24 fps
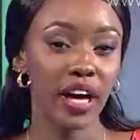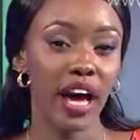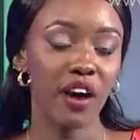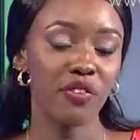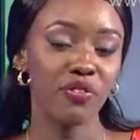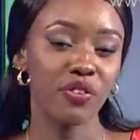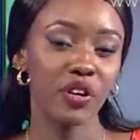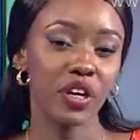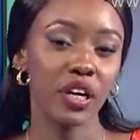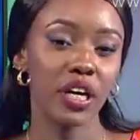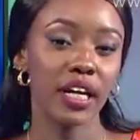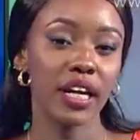
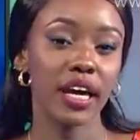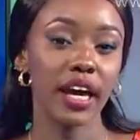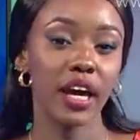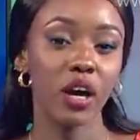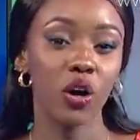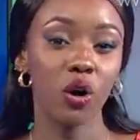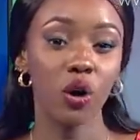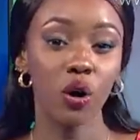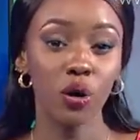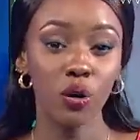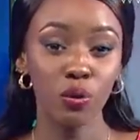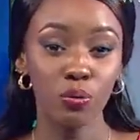African
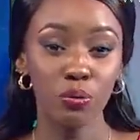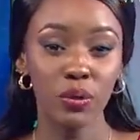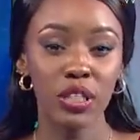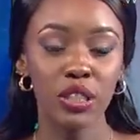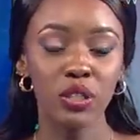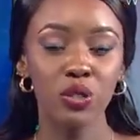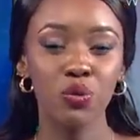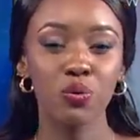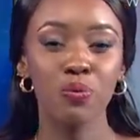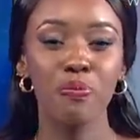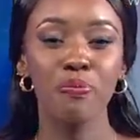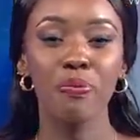economies
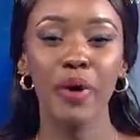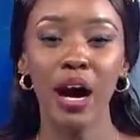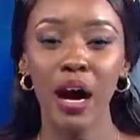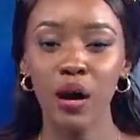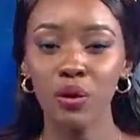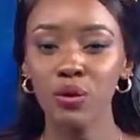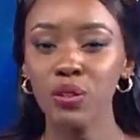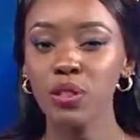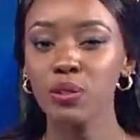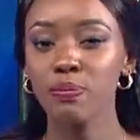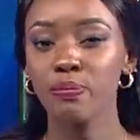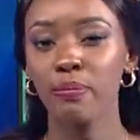to
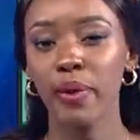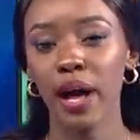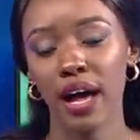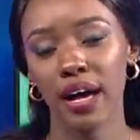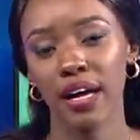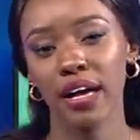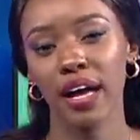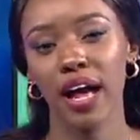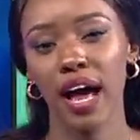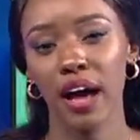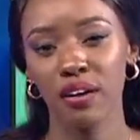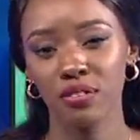bounce
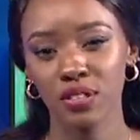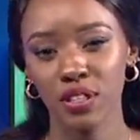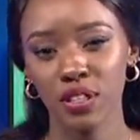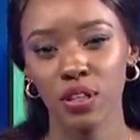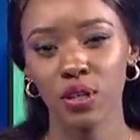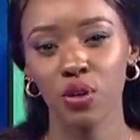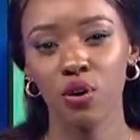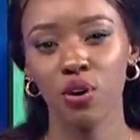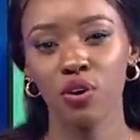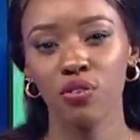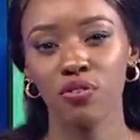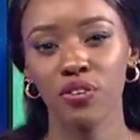back after the
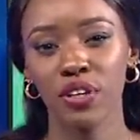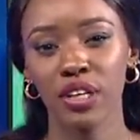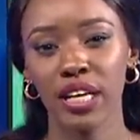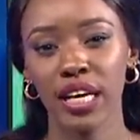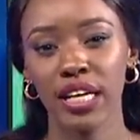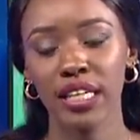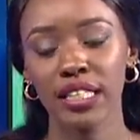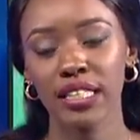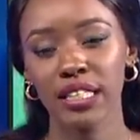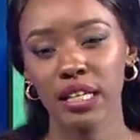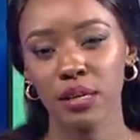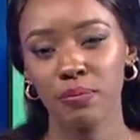
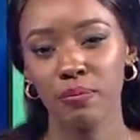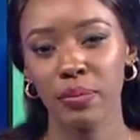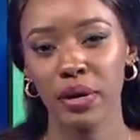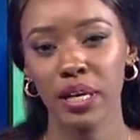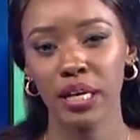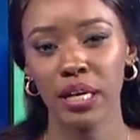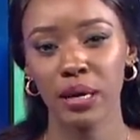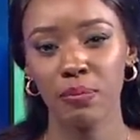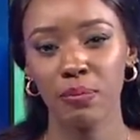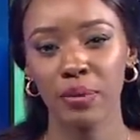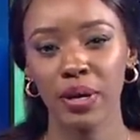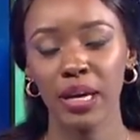COVID-19
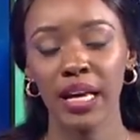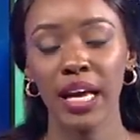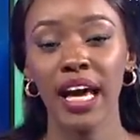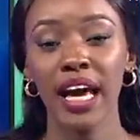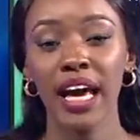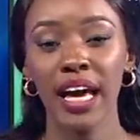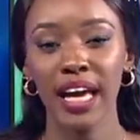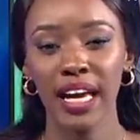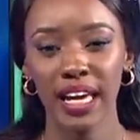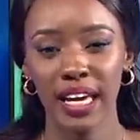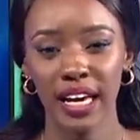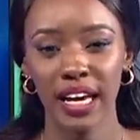pandemic.
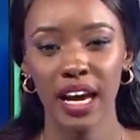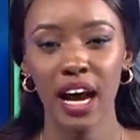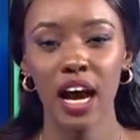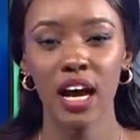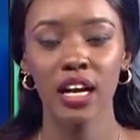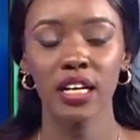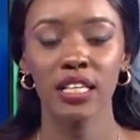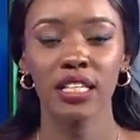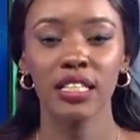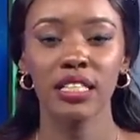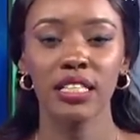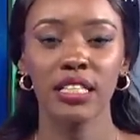Here
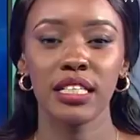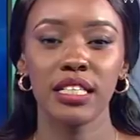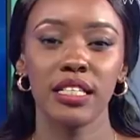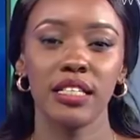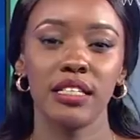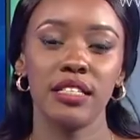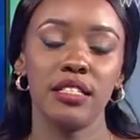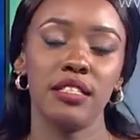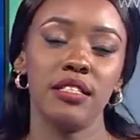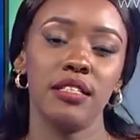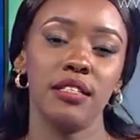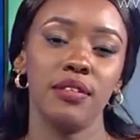are the
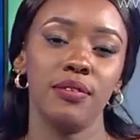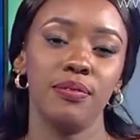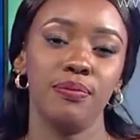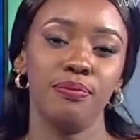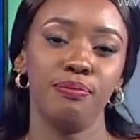details.